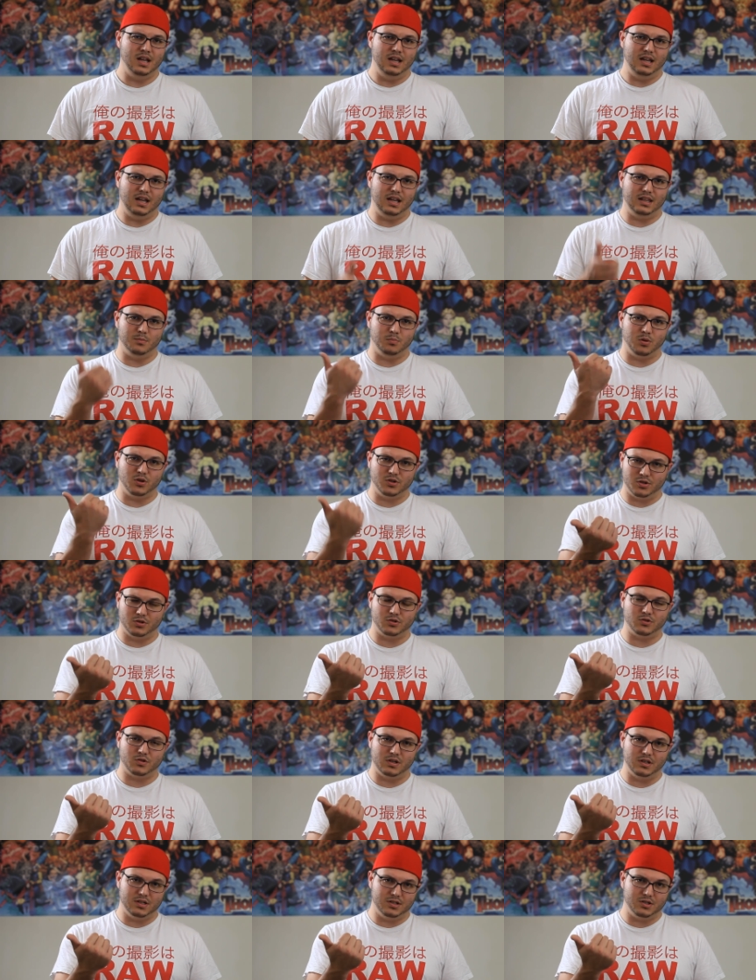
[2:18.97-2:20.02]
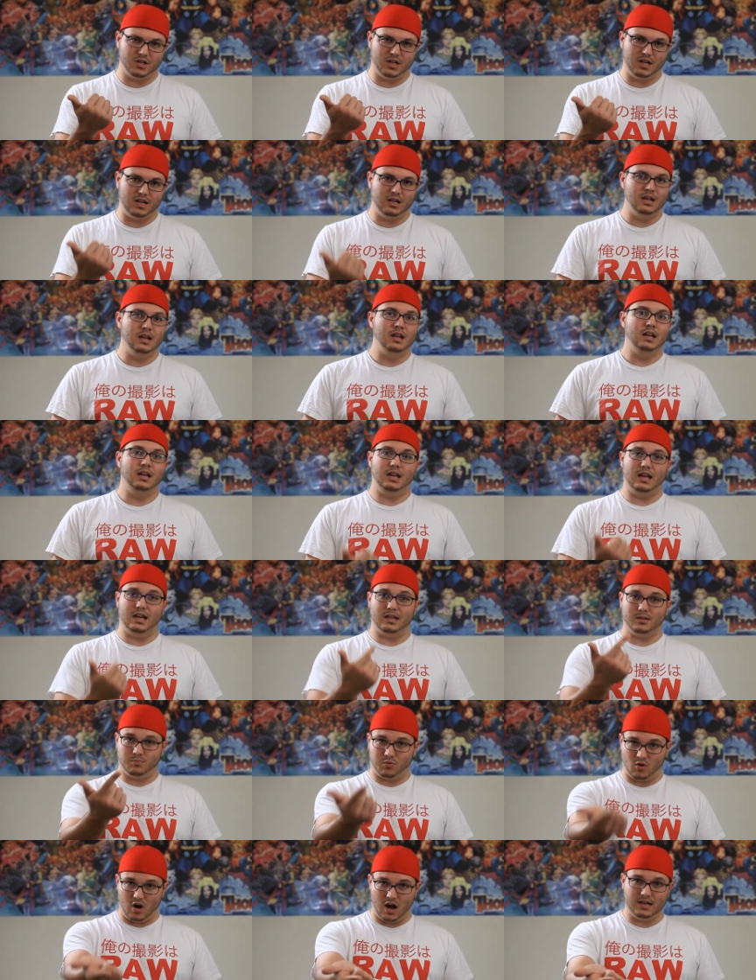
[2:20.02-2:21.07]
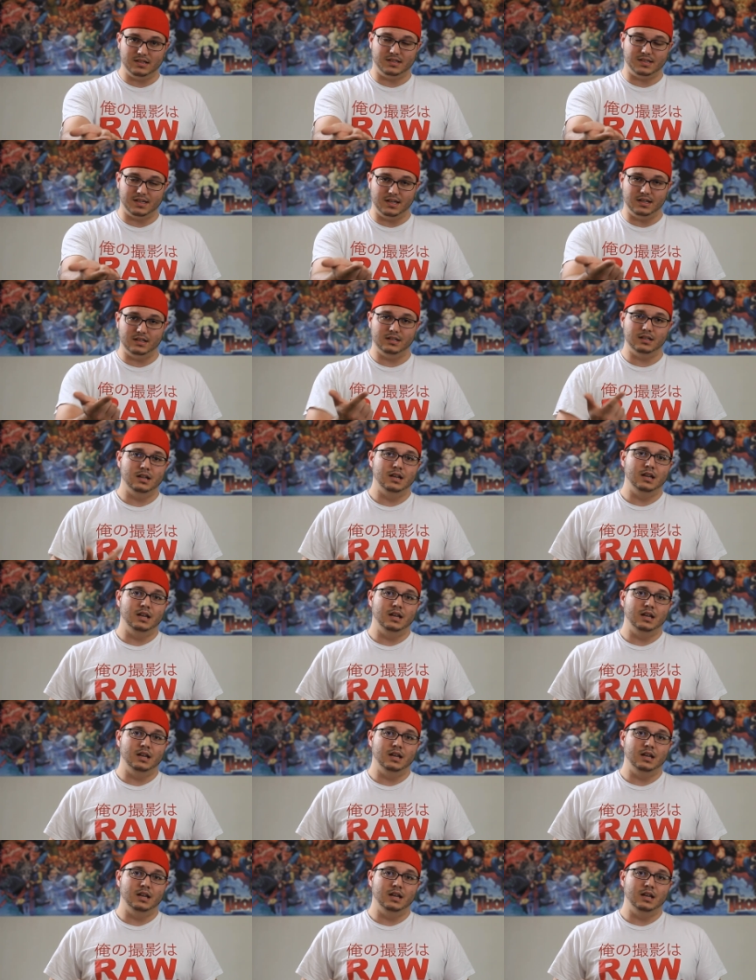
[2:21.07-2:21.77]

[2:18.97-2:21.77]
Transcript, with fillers: He had the Pusher trilogy, he has Bronson,